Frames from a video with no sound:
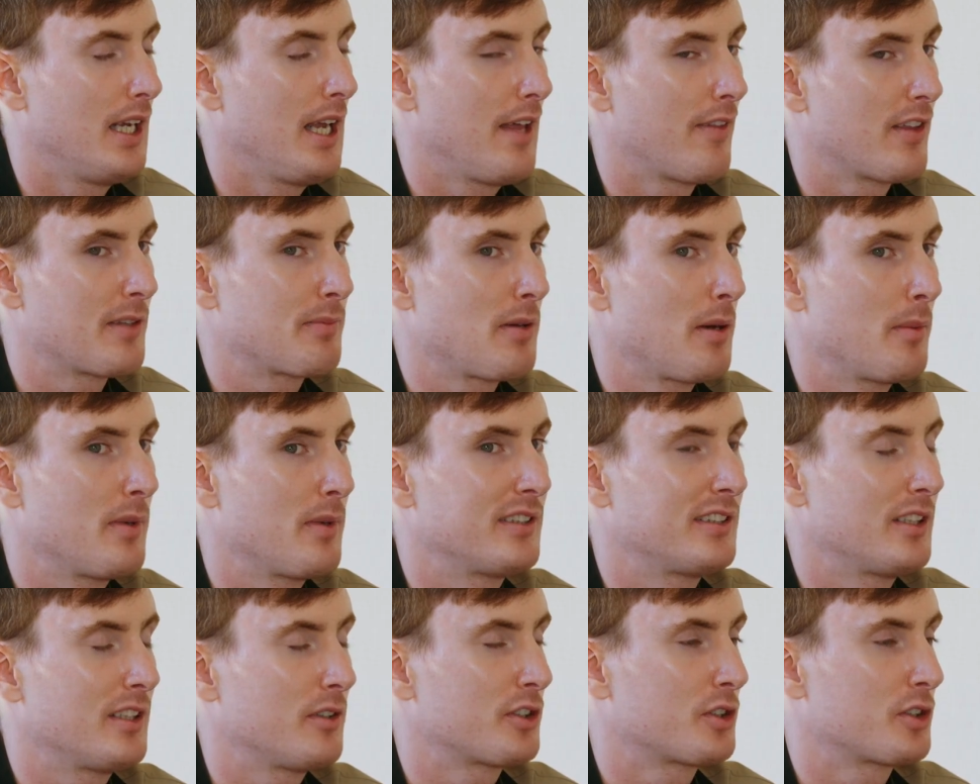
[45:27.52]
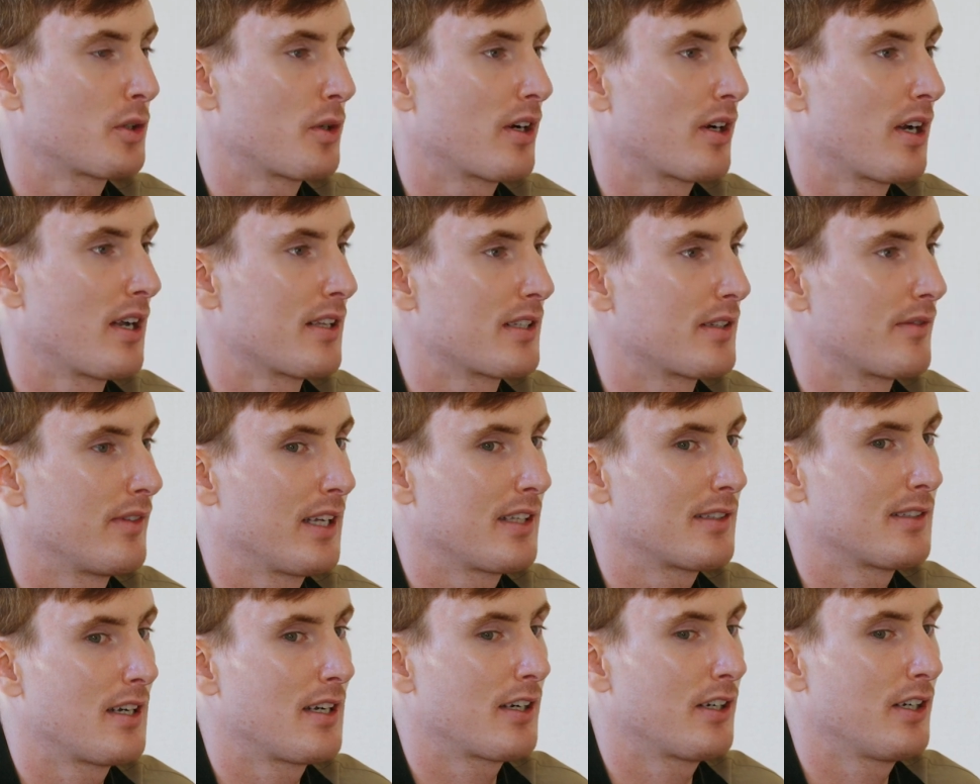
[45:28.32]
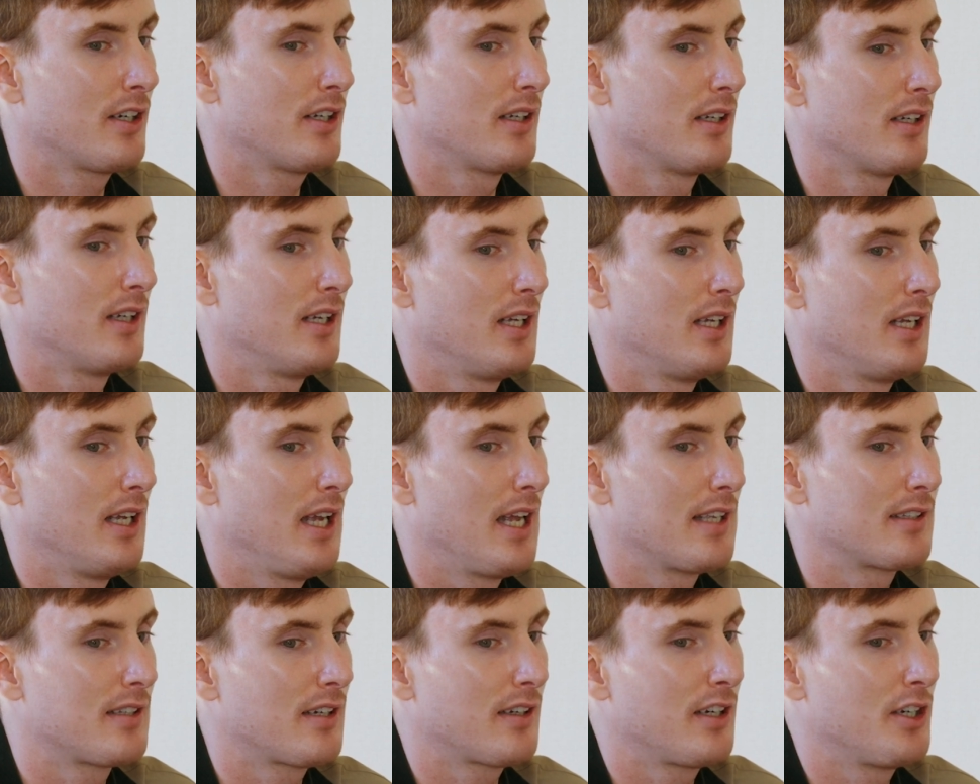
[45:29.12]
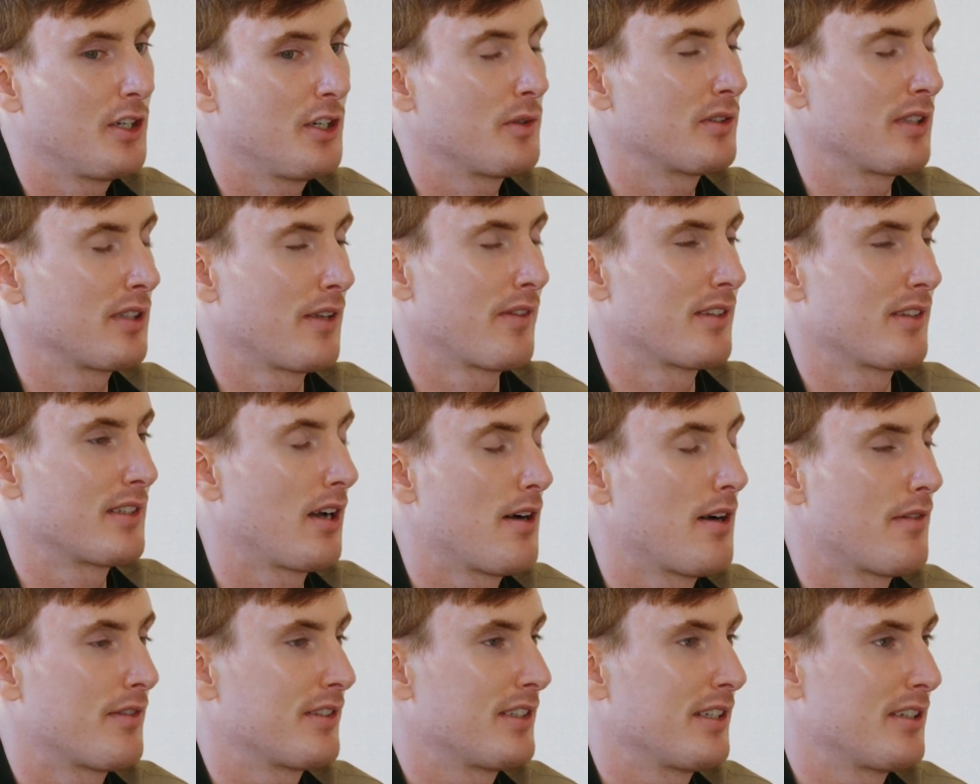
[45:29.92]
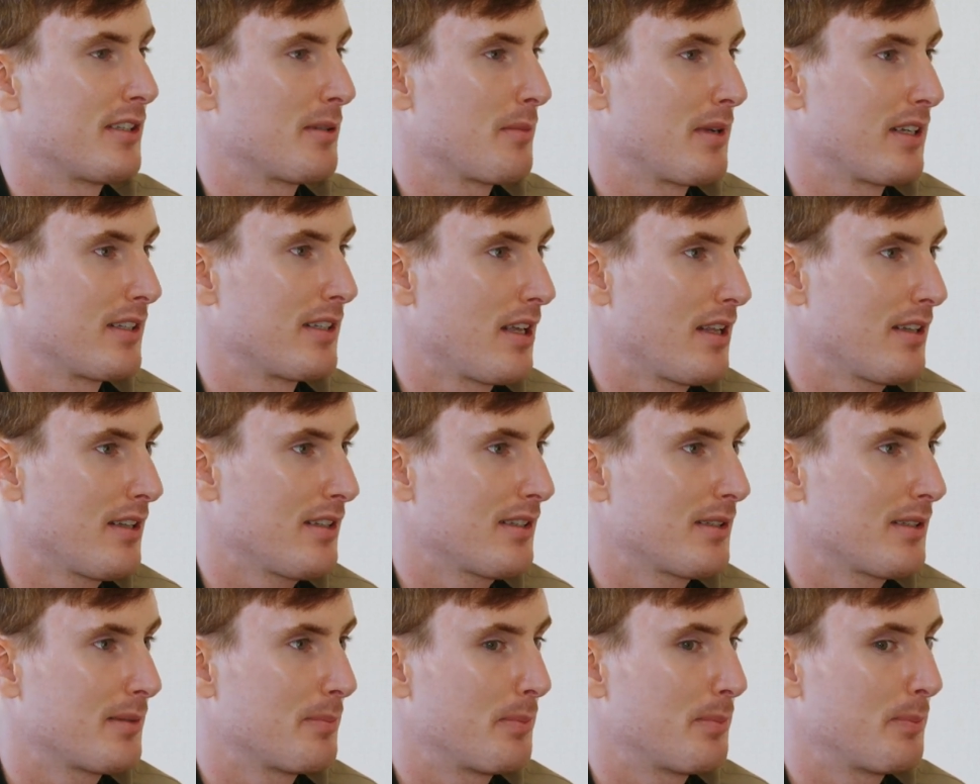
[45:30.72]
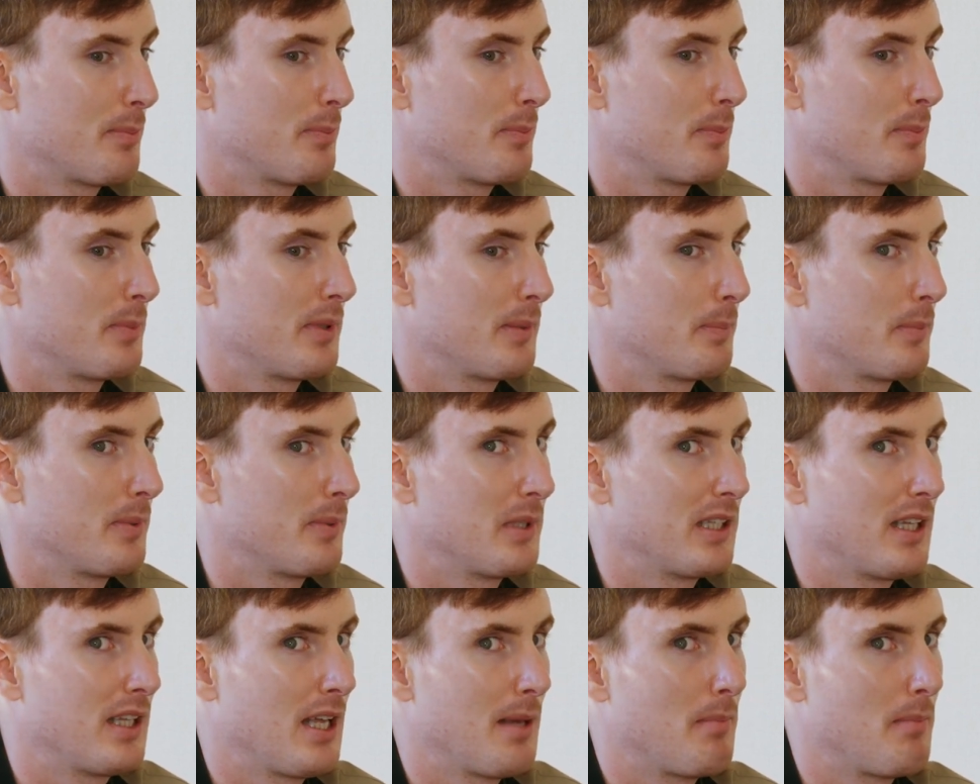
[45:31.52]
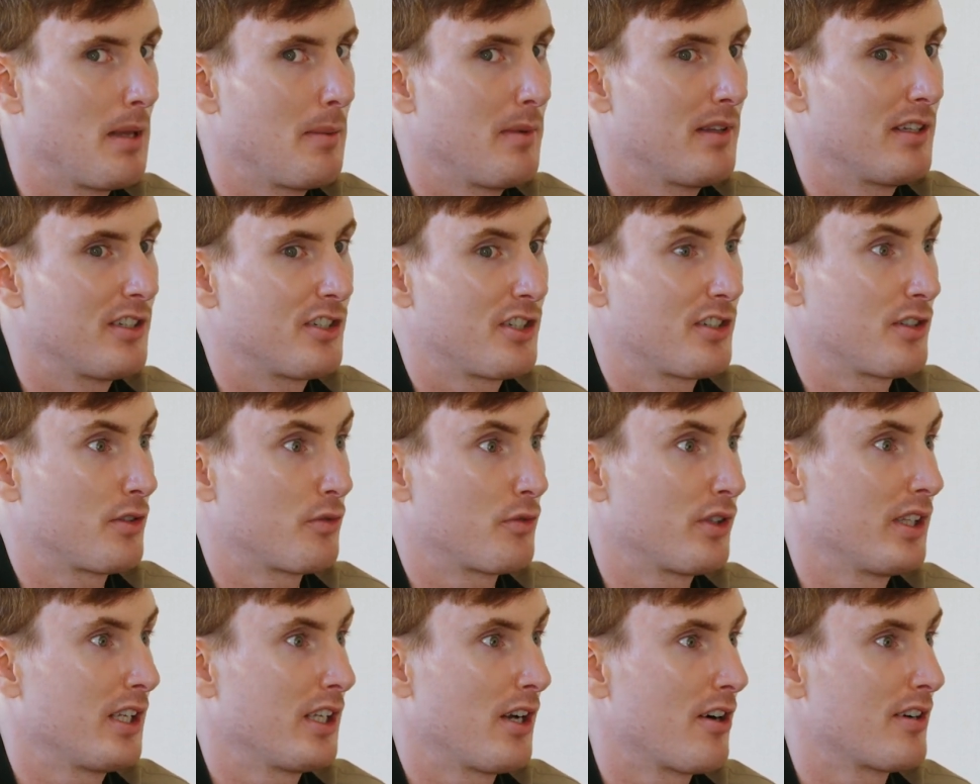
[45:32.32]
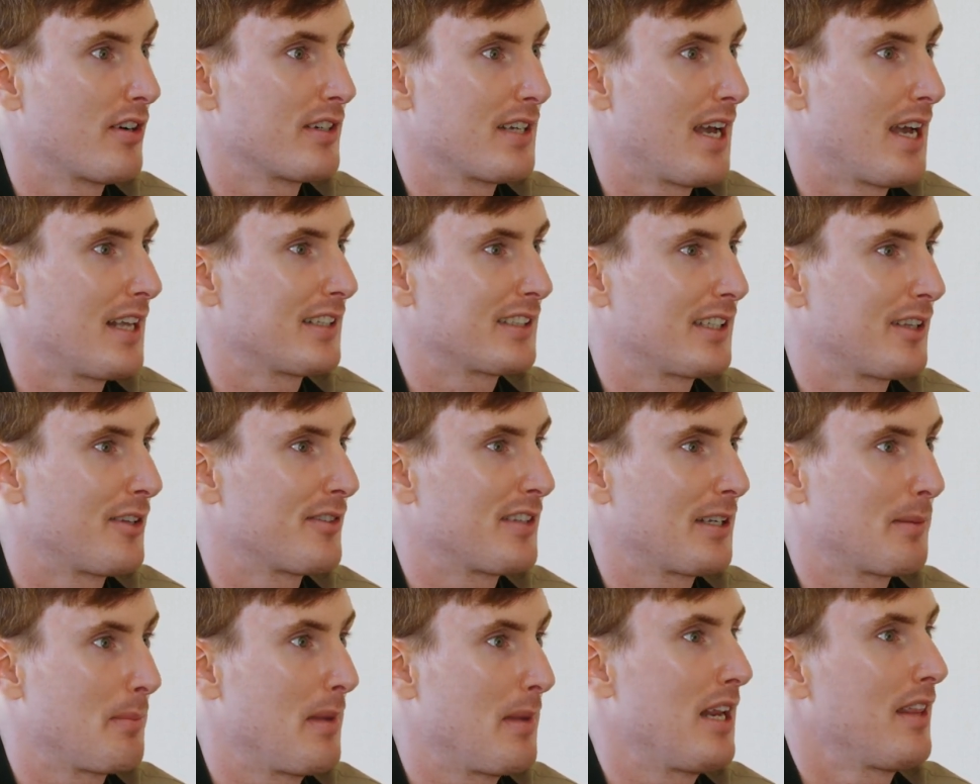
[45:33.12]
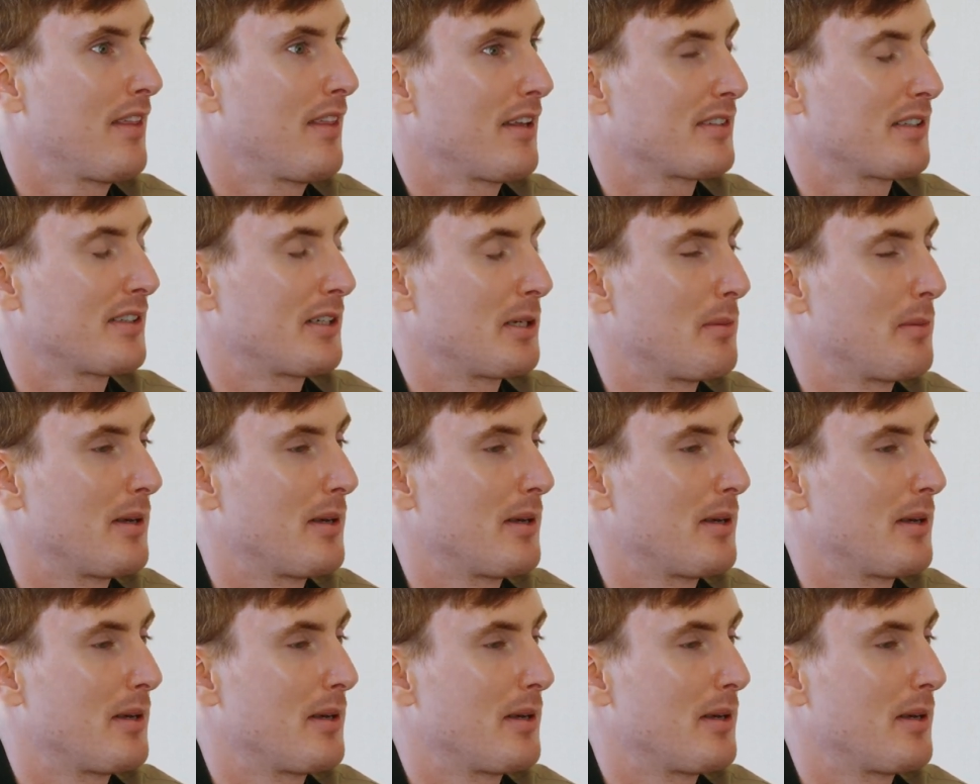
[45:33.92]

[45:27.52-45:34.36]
Yeah, there's probably still shortcuts. Like it's not gonna do stuff that obviously doesn't make sense. Yeah. But then maybe it's just a really hard task and there's like many things that could